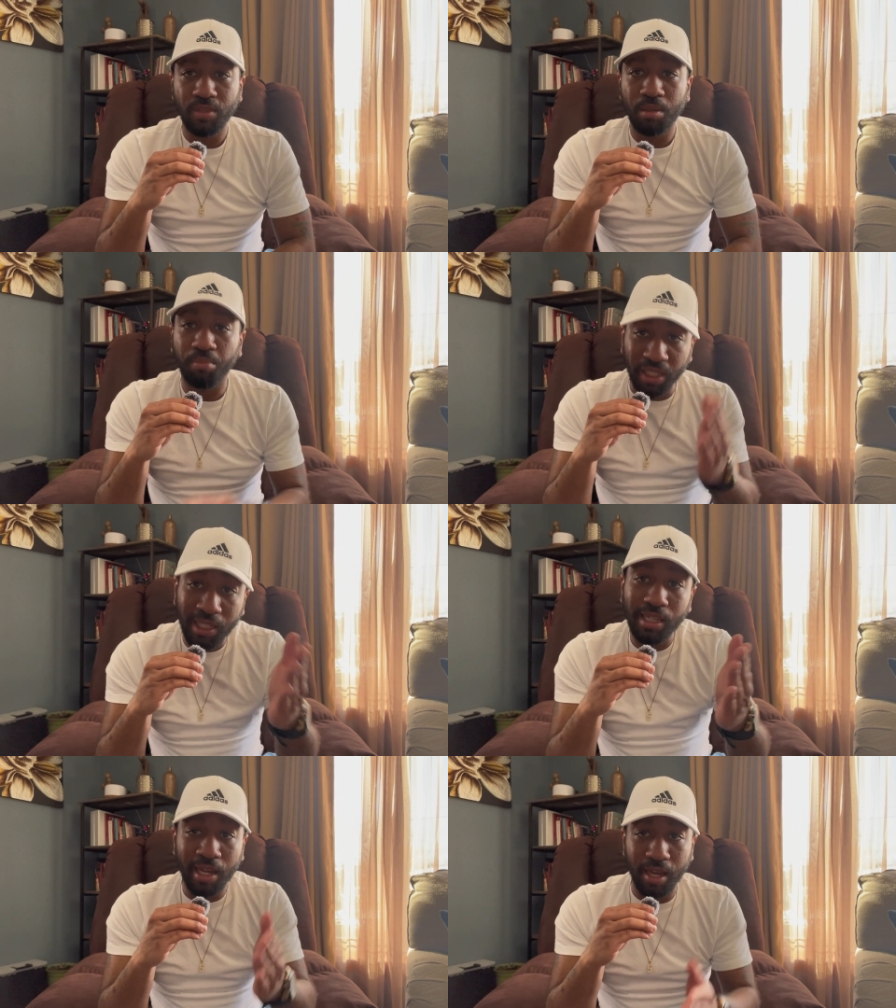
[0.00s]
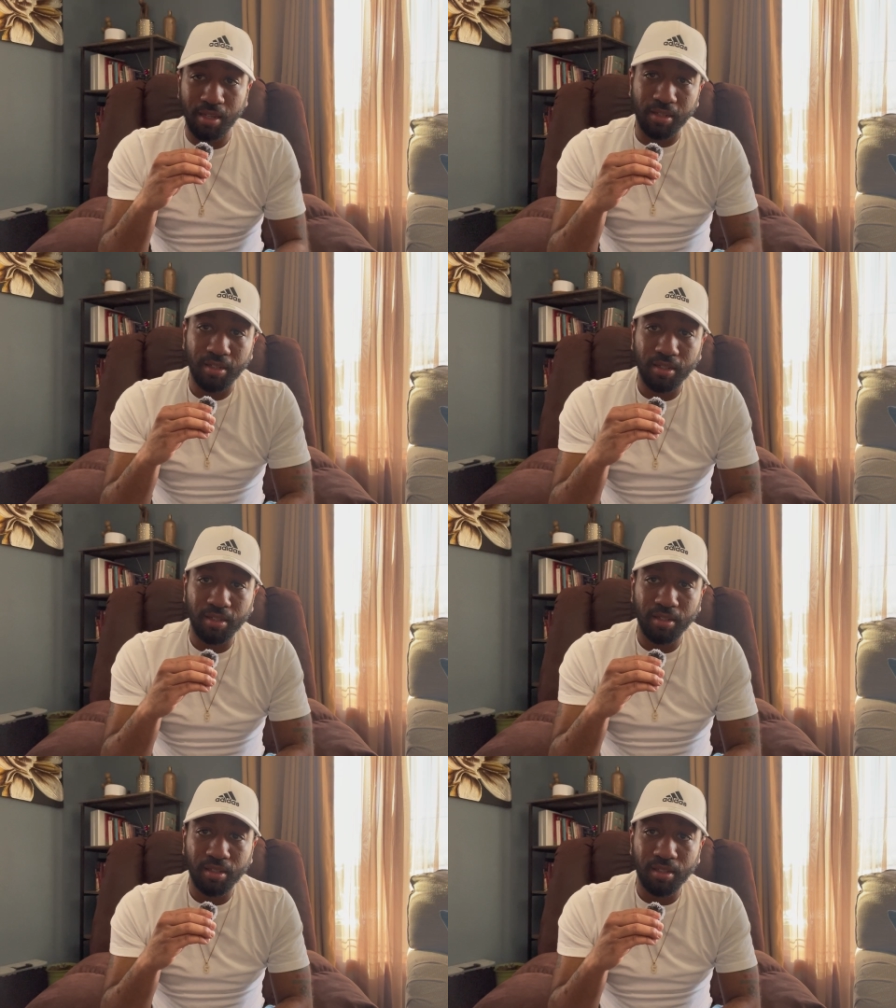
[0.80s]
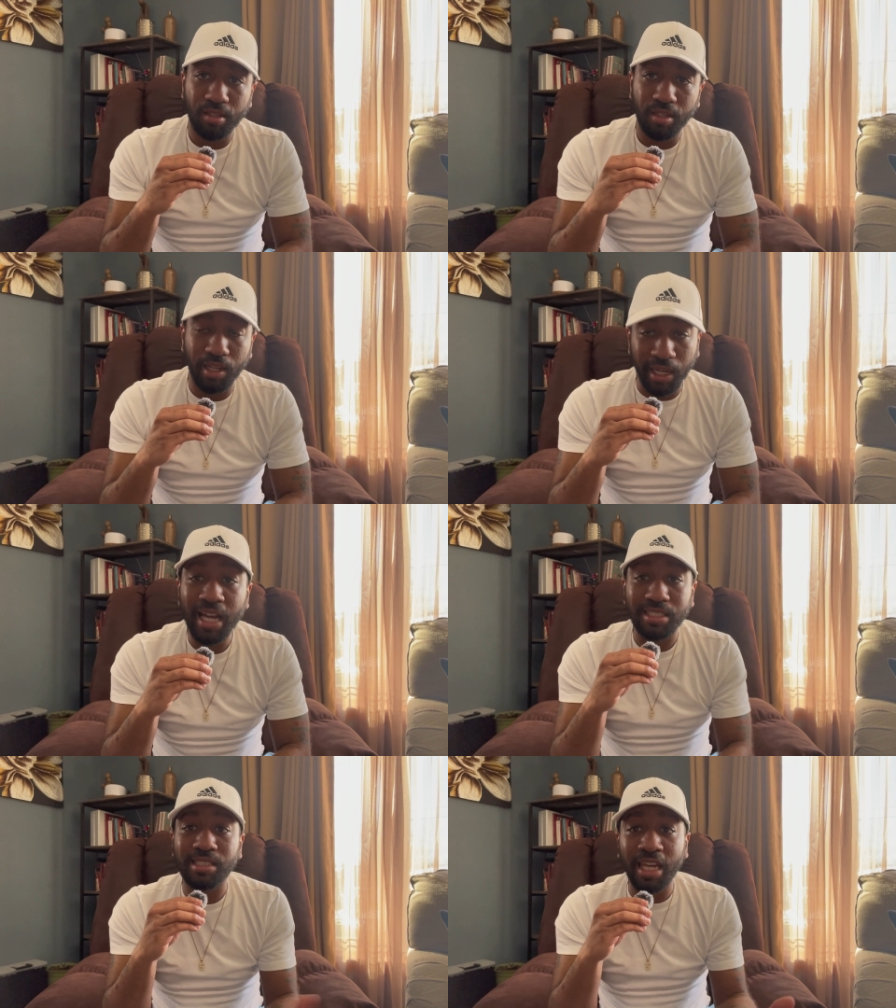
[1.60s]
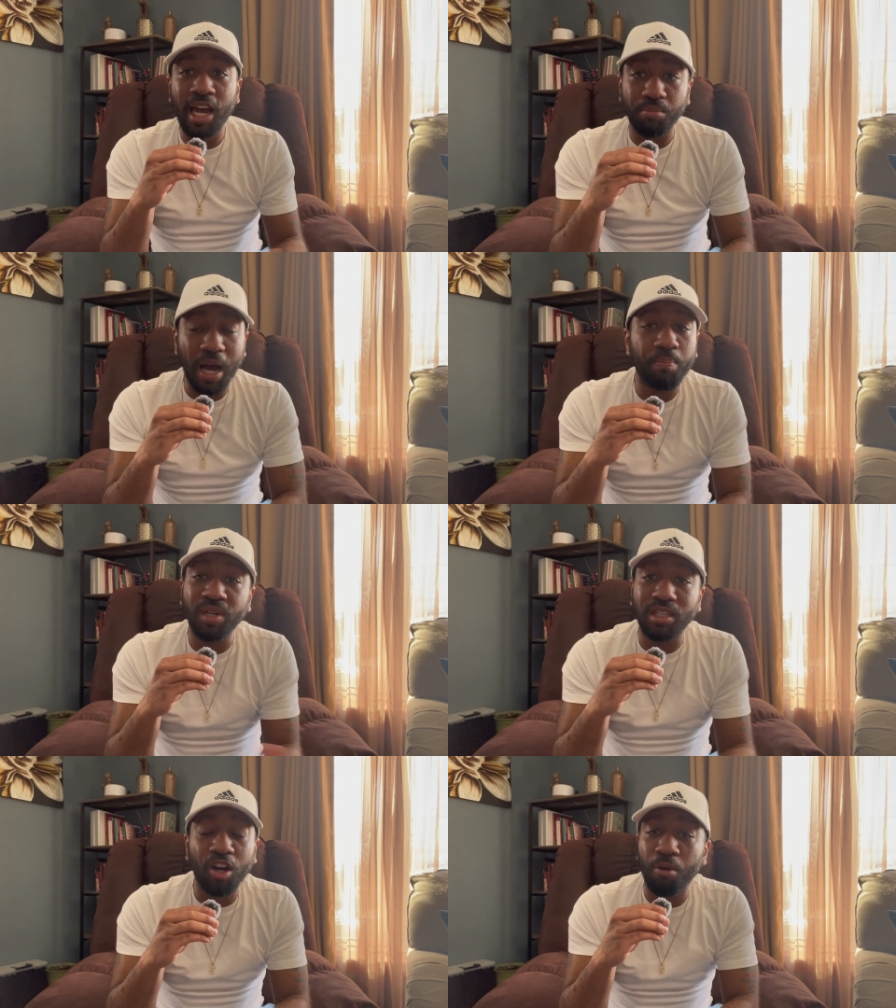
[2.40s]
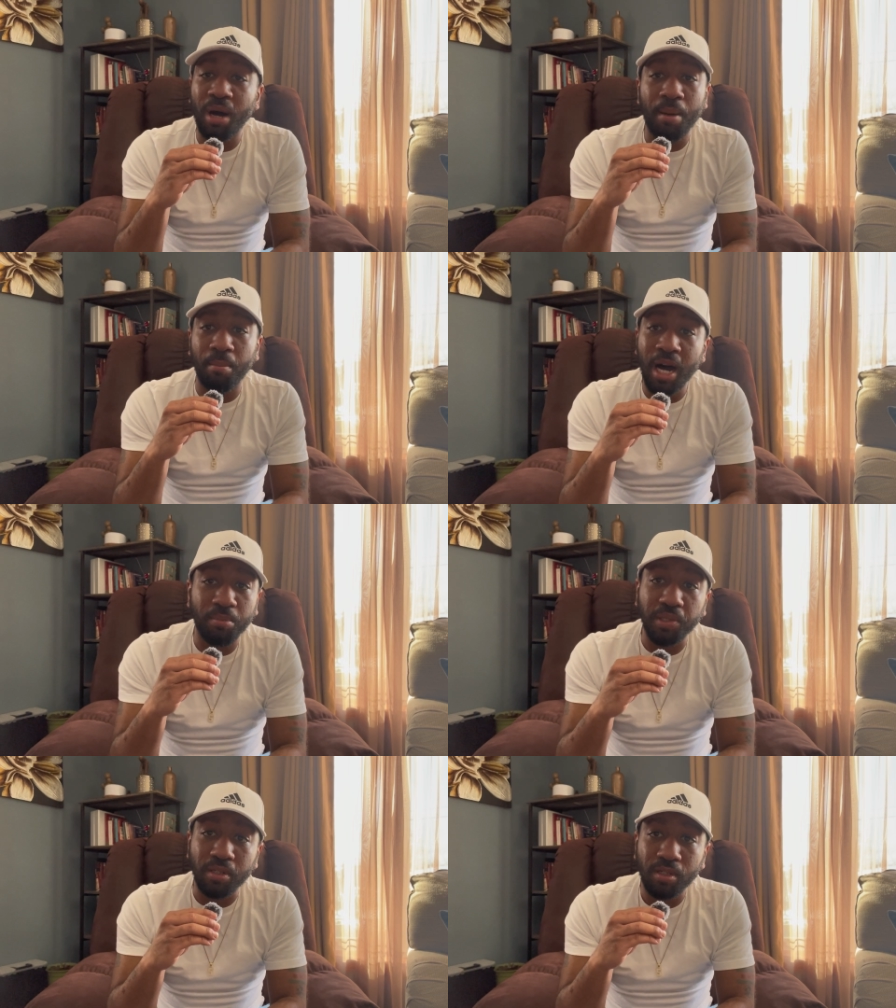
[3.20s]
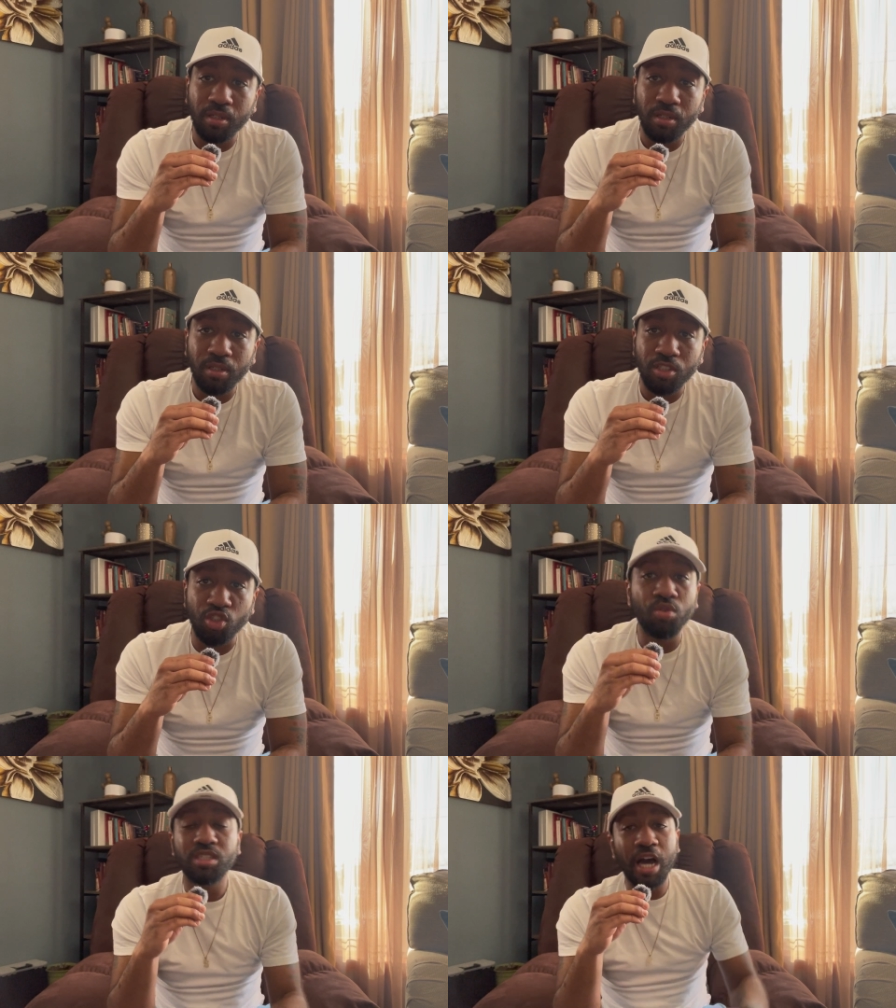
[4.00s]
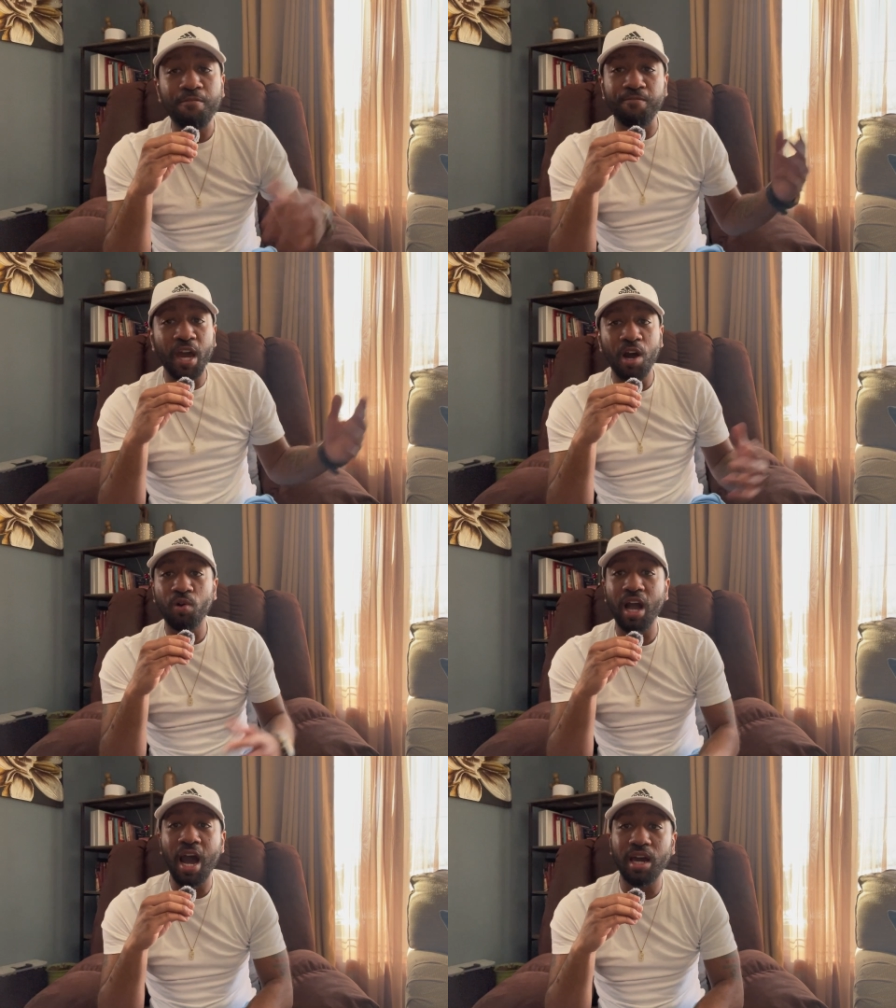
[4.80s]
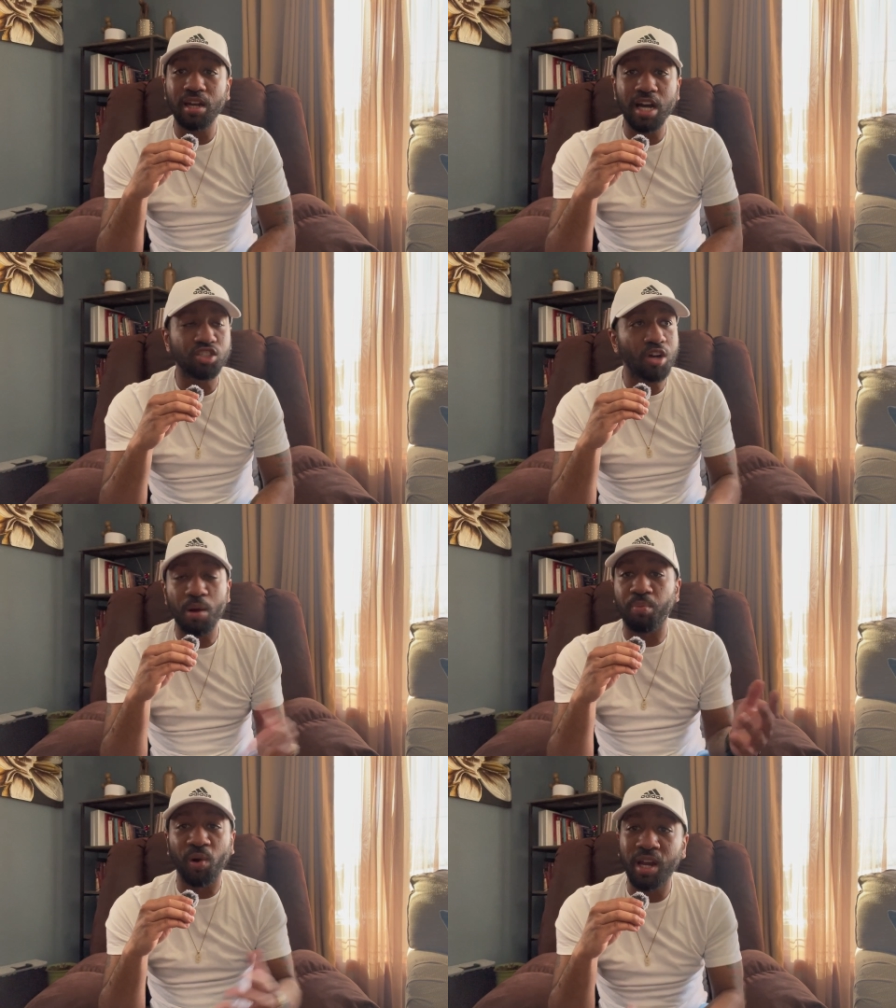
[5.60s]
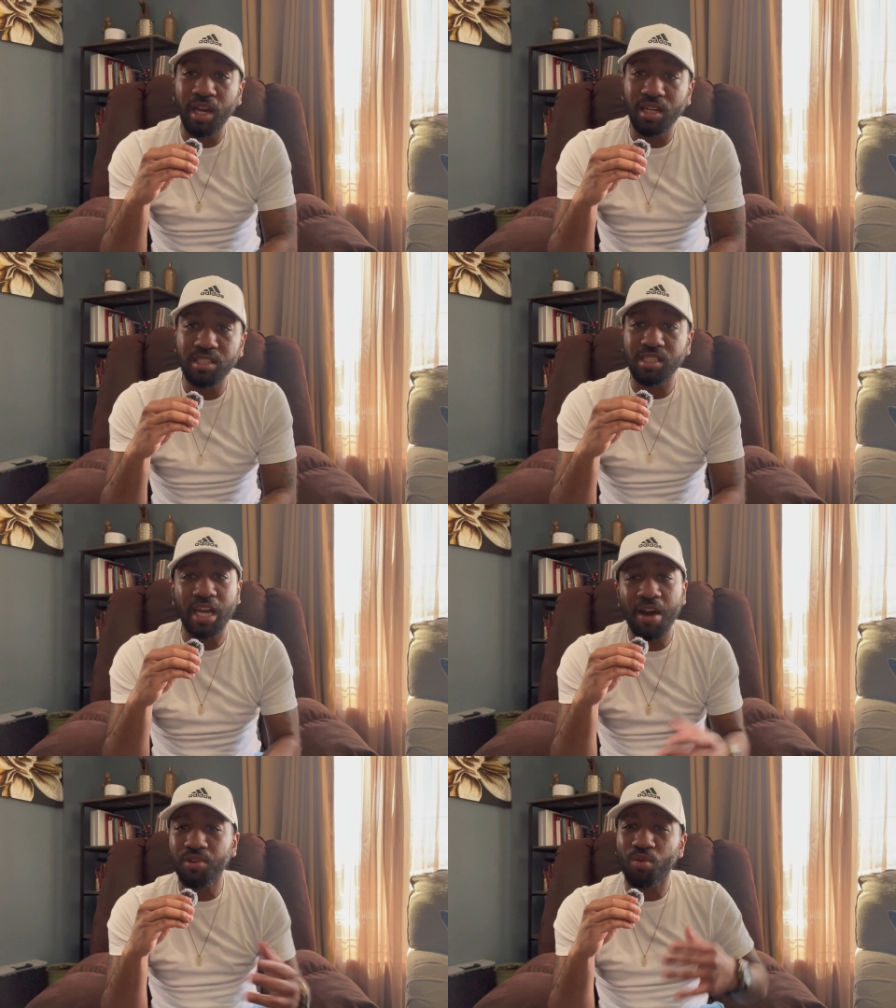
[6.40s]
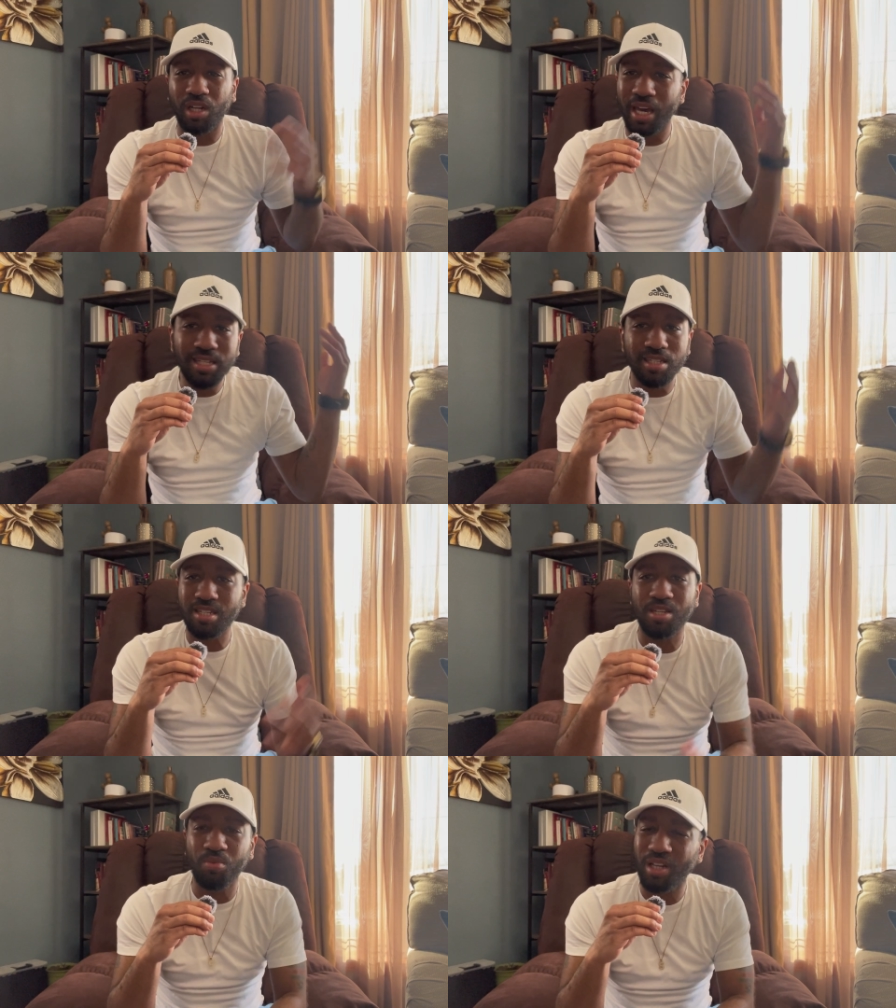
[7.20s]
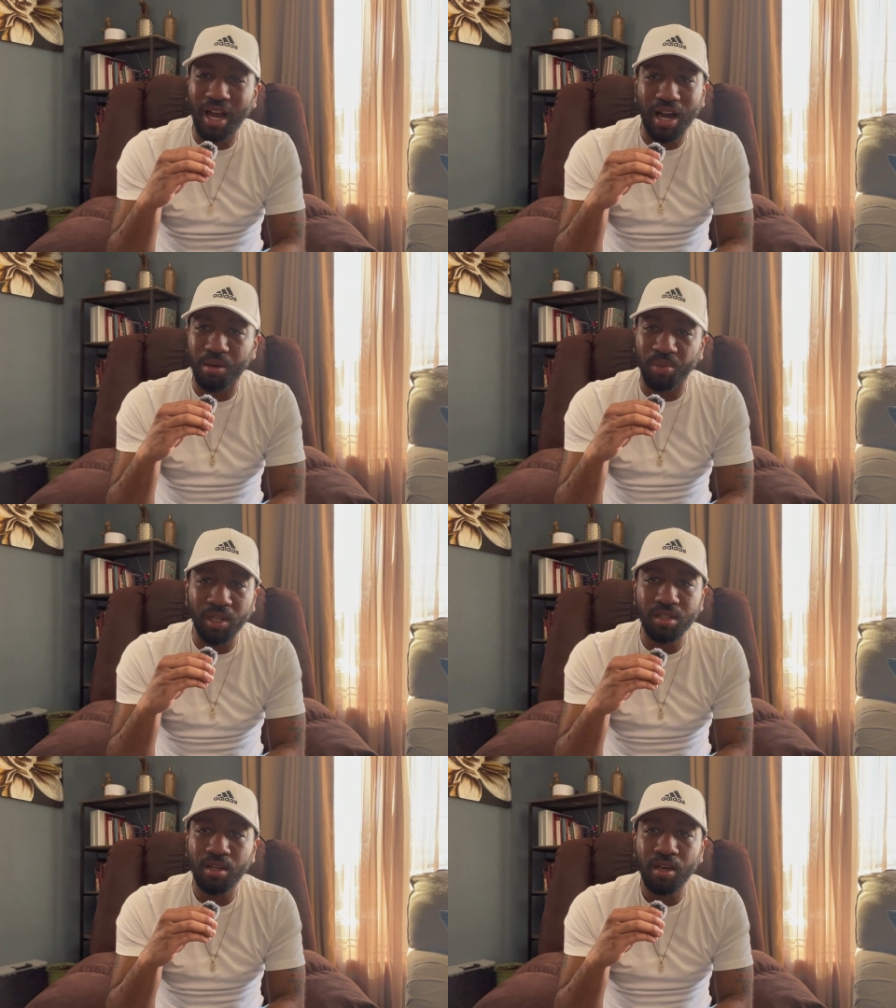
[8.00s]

Believe that. And that's stamped. I put that on my mama. Soon as I found God and I started praying and just having a relationship with God, bro,